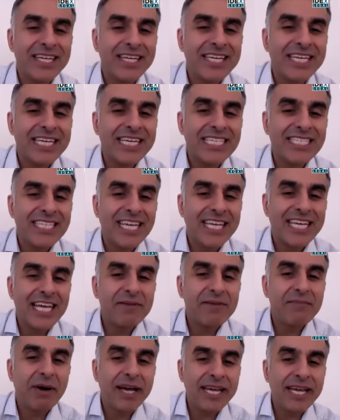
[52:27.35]
he's saying, in
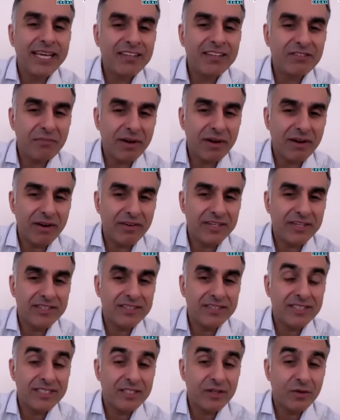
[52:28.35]
my
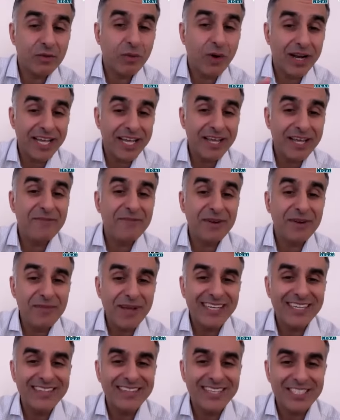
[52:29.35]
experience, while
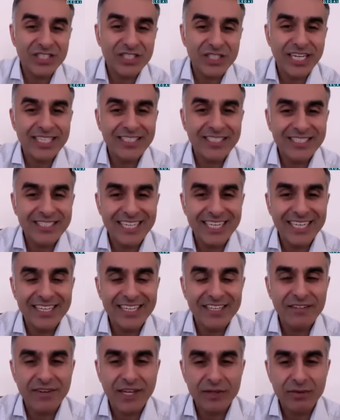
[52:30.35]
implementing the GST
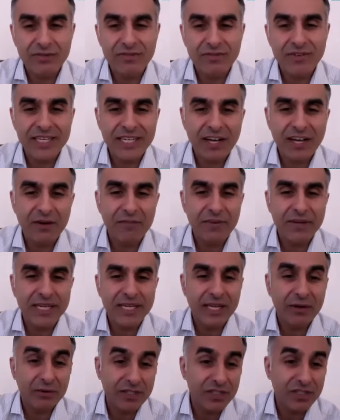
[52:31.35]
interface with ERP, it
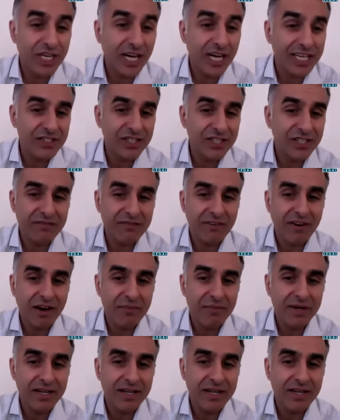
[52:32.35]
was a challenging
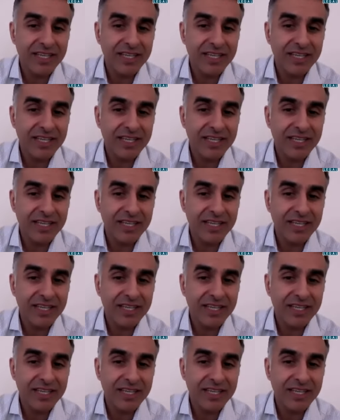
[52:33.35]
environment.